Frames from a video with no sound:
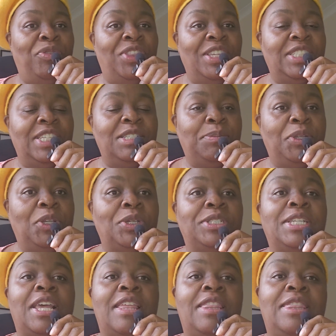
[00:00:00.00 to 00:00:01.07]
This is
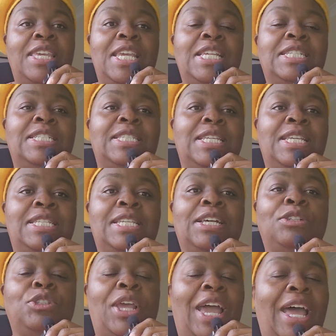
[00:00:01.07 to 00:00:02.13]
because these
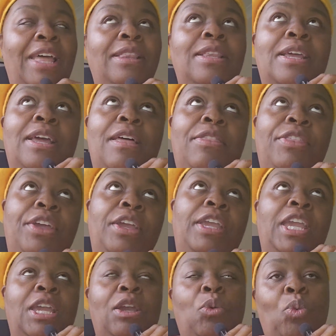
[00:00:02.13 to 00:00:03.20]
details and
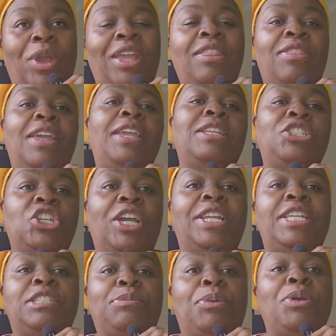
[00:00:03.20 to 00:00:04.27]
the way the
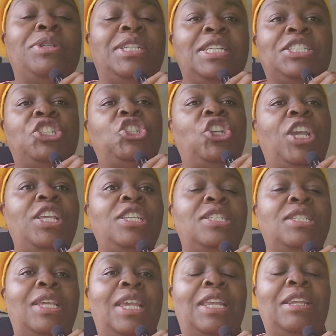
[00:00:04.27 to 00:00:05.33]
Chinese process
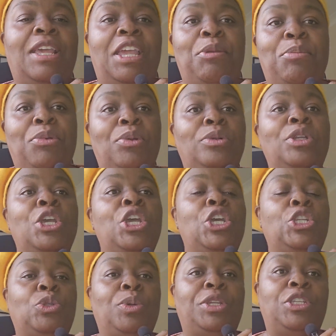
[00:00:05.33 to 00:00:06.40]
changed in April
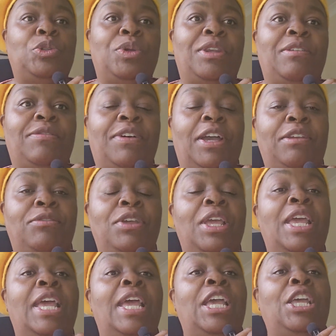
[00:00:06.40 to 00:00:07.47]
2025.
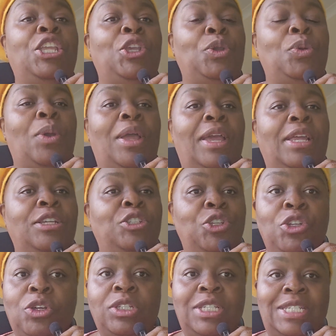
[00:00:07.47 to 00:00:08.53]
You do
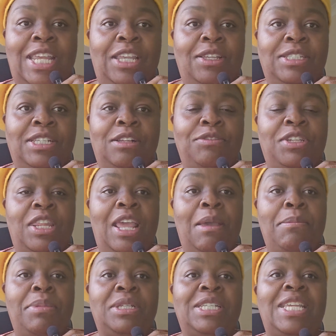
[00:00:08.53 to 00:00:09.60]
not take yourself to the
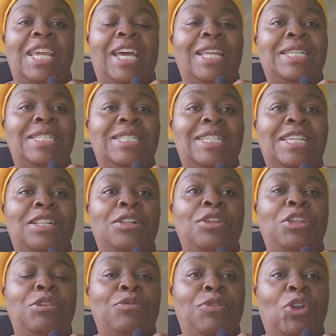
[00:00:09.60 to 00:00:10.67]
embassy until
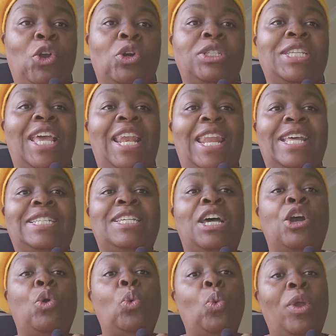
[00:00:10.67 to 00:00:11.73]
you've got a
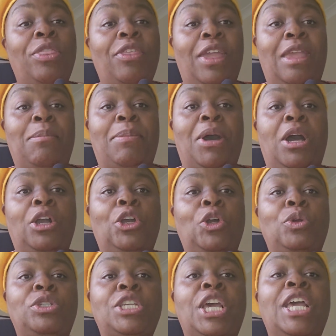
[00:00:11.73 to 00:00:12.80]
letter with a
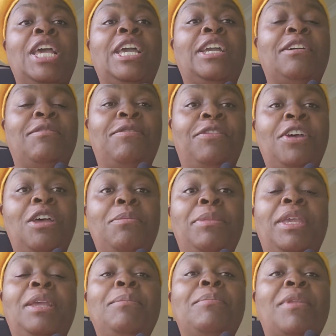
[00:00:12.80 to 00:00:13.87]
barcode
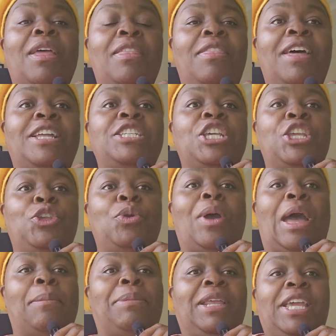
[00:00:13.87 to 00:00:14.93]
confirming that
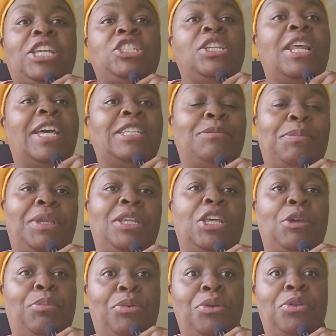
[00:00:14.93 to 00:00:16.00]
your application has been
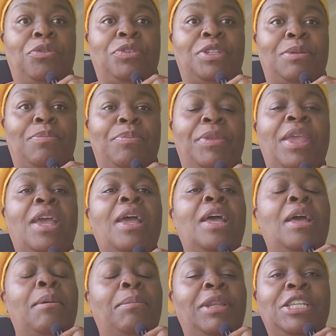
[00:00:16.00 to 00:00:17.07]
approved.
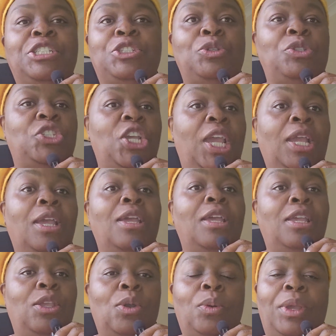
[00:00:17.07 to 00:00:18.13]
Please do check
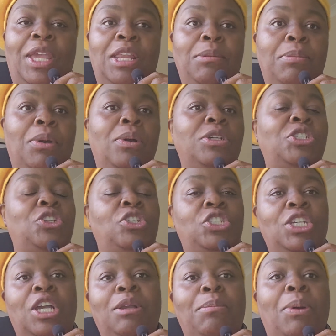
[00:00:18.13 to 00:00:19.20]
your inbox, your
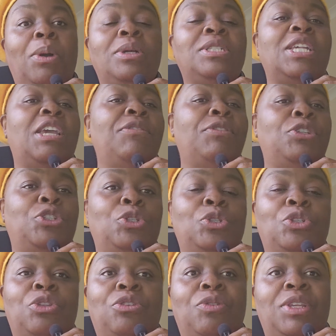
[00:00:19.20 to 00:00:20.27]
junk box every 2
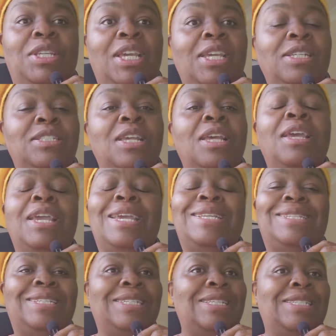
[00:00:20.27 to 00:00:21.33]
to 3 days.
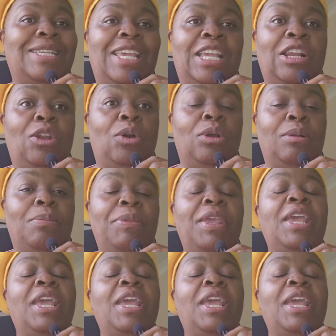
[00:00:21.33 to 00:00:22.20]
It doesn't take long.